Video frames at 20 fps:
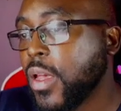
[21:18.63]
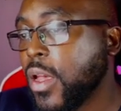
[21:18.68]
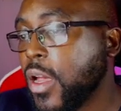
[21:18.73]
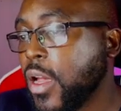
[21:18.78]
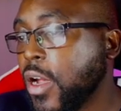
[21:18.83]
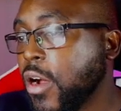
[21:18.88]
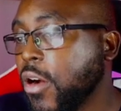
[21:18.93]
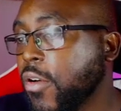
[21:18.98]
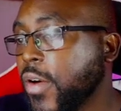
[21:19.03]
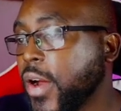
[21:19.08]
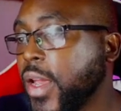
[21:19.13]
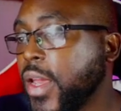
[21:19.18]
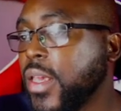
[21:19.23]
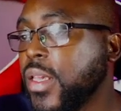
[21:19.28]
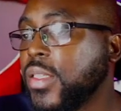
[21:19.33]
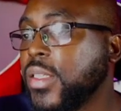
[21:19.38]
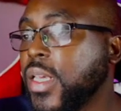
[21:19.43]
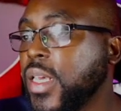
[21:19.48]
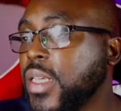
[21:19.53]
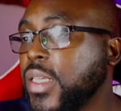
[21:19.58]

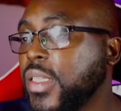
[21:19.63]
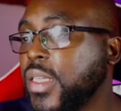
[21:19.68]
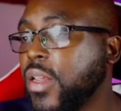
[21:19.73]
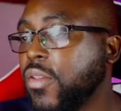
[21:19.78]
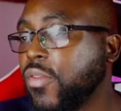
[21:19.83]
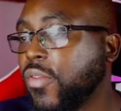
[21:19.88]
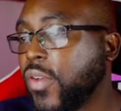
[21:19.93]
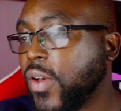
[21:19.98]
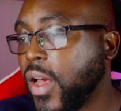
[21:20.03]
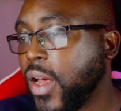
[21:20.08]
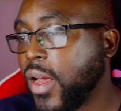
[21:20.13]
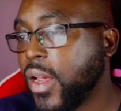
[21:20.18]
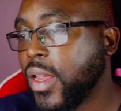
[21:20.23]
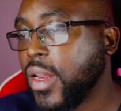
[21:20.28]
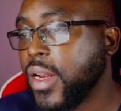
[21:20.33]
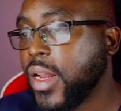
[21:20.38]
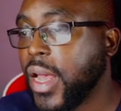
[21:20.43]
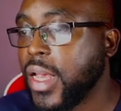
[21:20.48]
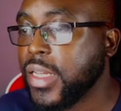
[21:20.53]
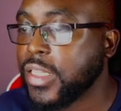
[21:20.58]
Grace is defined
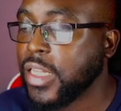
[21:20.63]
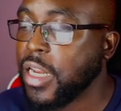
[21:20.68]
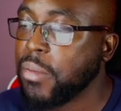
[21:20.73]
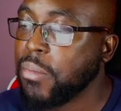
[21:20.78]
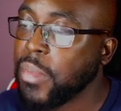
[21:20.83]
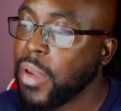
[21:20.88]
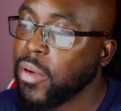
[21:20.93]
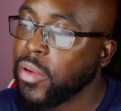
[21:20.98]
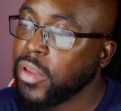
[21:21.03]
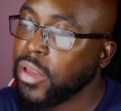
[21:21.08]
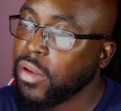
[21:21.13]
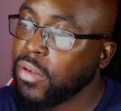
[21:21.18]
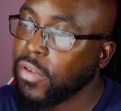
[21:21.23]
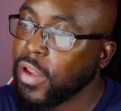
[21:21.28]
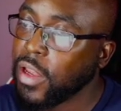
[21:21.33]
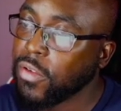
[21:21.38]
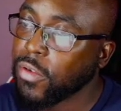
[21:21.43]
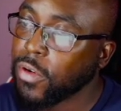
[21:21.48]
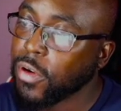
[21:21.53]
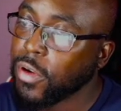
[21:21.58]
as unmerited
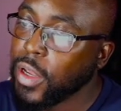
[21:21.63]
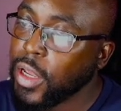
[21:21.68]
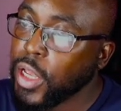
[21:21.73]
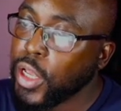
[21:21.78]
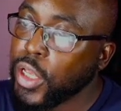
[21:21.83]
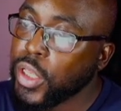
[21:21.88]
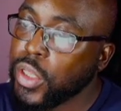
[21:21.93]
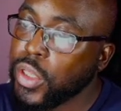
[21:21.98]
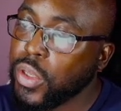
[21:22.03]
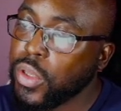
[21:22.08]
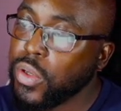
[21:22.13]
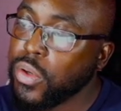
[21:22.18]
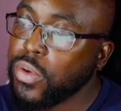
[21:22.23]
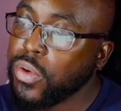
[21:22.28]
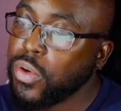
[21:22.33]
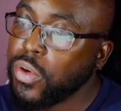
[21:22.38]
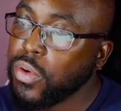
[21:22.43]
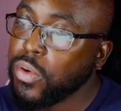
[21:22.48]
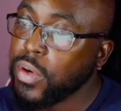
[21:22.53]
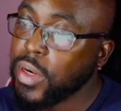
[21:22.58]
favor. You
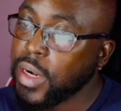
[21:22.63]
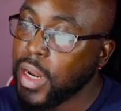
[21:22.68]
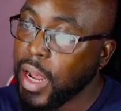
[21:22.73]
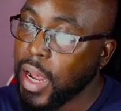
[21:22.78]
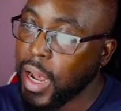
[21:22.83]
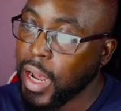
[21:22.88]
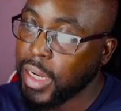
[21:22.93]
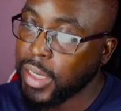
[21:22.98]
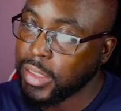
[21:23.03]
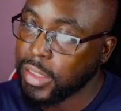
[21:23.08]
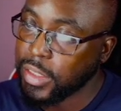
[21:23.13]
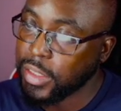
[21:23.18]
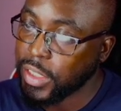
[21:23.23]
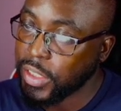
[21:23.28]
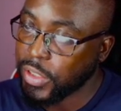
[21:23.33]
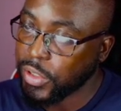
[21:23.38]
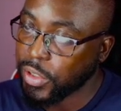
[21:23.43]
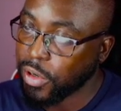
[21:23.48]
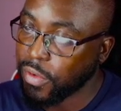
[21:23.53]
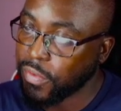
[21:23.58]
do not
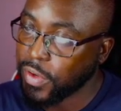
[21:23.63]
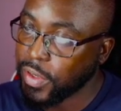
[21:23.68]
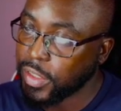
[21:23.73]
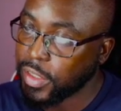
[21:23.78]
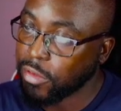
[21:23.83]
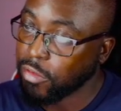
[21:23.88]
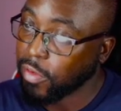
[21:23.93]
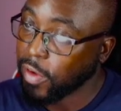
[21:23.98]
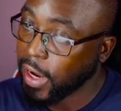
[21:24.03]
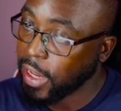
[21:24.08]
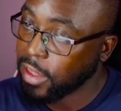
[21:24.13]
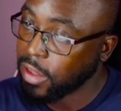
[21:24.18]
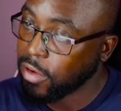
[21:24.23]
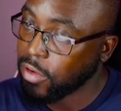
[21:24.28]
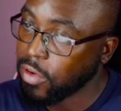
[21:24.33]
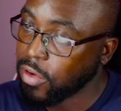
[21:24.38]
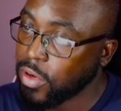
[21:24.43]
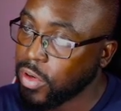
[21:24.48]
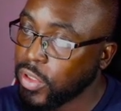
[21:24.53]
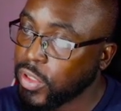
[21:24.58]
deserve it. Rather,
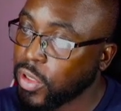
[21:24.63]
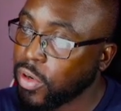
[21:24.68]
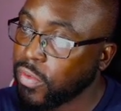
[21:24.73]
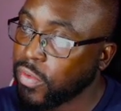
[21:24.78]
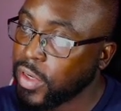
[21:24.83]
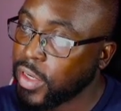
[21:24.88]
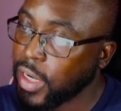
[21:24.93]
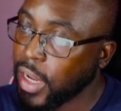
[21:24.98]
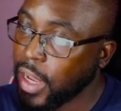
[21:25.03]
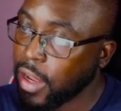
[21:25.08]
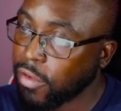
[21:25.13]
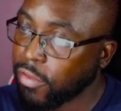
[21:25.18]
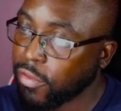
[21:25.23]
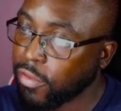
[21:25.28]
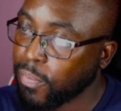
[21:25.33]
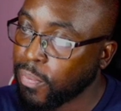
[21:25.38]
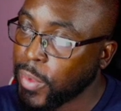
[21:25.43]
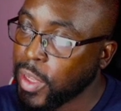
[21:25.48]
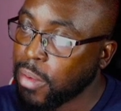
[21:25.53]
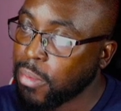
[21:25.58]
you deserve
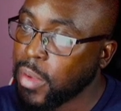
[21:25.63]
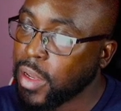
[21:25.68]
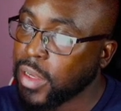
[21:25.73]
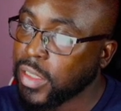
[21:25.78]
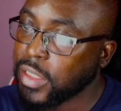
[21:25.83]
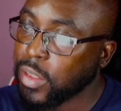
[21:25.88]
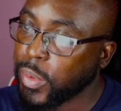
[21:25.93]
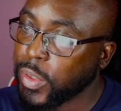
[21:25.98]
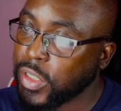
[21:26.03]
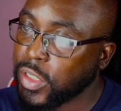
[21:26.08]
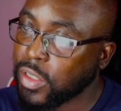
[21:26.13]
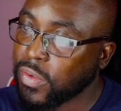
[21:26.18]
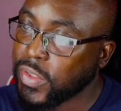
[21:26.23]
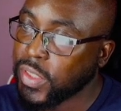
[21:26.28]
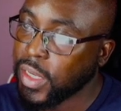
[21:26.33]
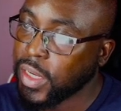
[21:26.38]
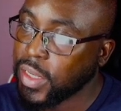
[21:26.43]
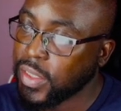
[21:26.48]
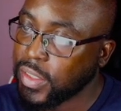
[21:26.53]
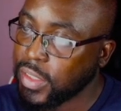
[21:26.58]
death because the wages of
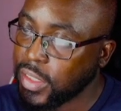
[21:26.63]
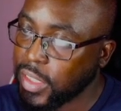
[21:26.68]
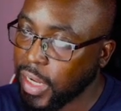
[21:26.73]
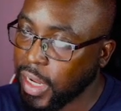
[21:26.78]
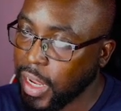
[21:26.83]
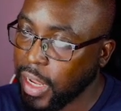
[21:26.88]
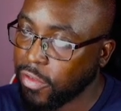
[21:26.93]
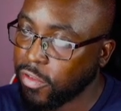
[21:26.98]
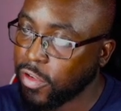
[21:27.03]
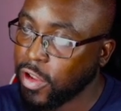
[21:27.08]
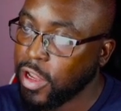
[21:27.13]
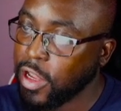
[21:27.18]
sin is death.